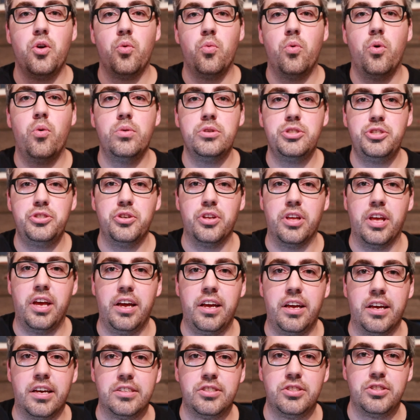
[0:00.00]
What would you
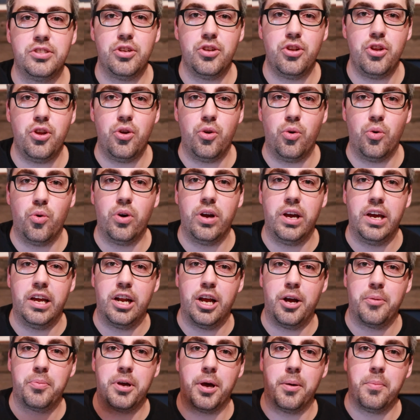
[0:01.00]
like us to do in
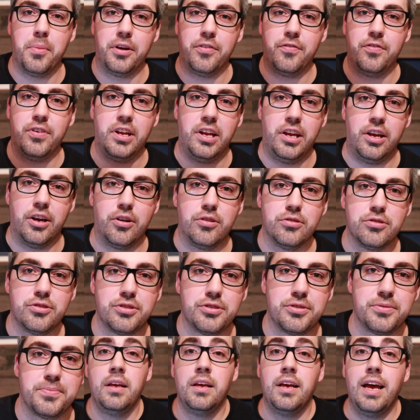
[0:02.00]
upcoming
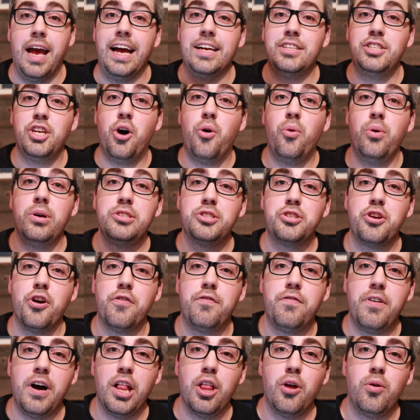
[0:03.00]
videos? As always, go
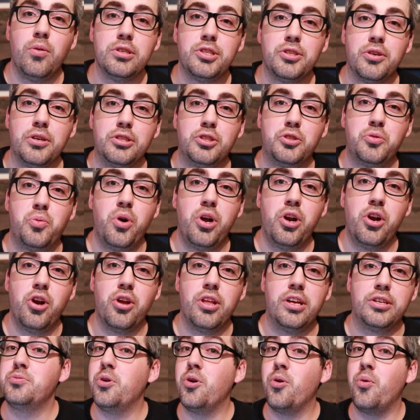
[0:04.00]
follow us on Twitter.
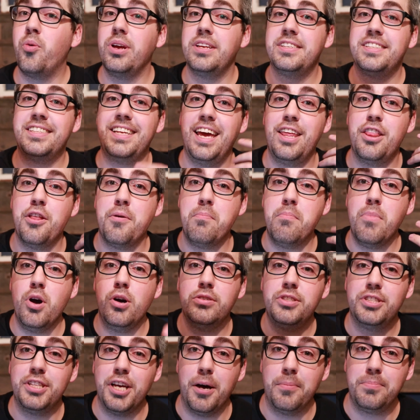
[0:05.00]
That's where we stay the
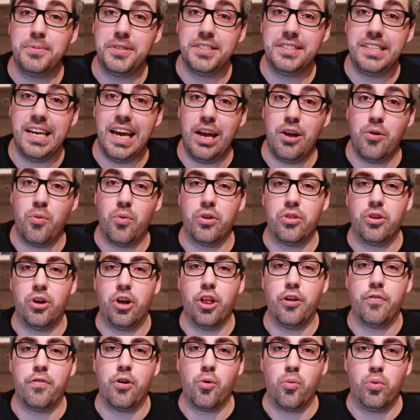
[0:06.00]
most up to date with
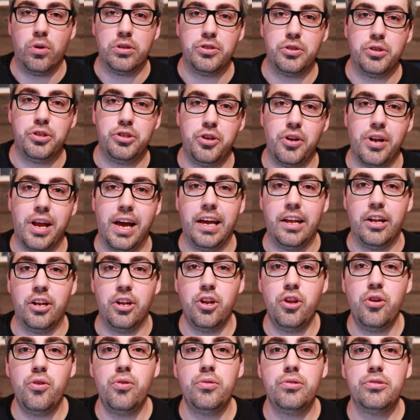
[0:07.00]
all of our Wizards Unite
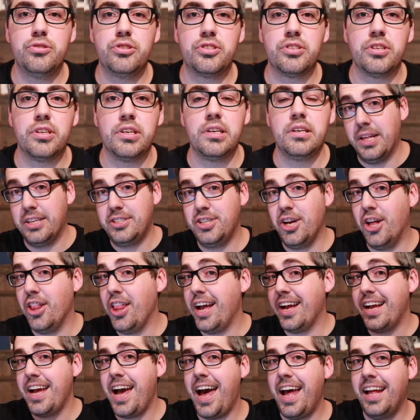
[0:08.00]
news. That's all
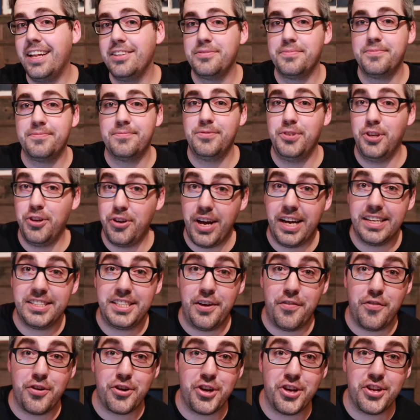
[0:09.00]
I got. You guys
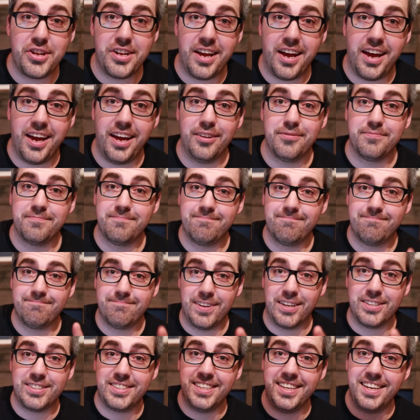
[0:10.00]
have a good night.
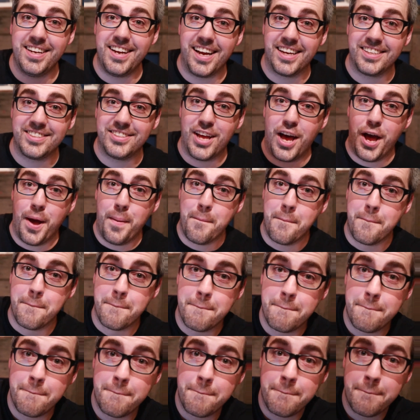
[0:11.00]
I'll see you next
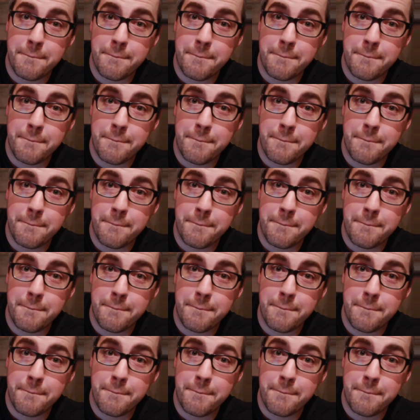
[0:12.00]
time.